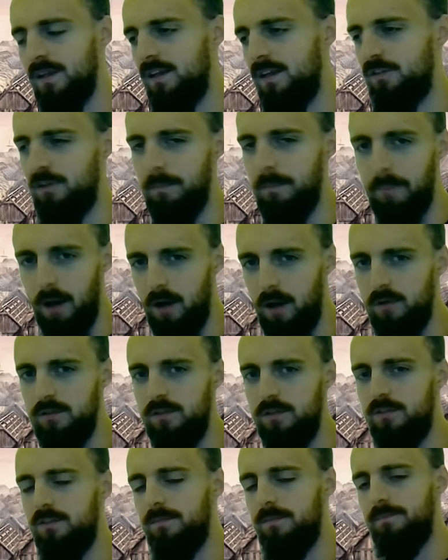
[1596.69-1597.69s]
It's the you
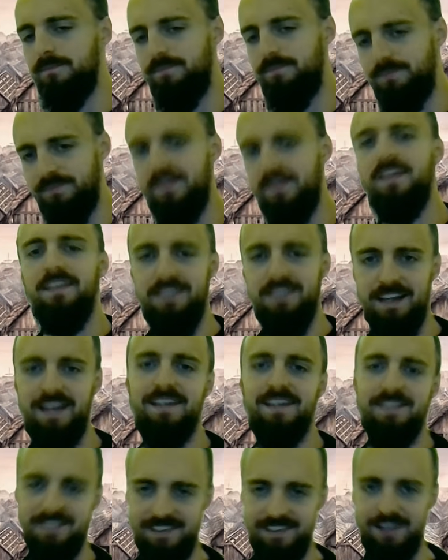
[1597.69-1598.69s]
bones. Yeah.
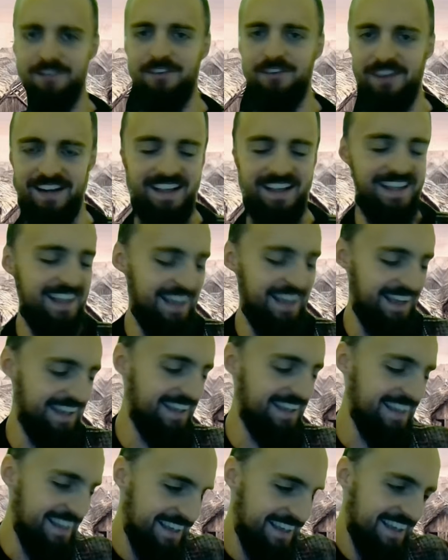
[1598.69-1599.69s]
yeah, definitely.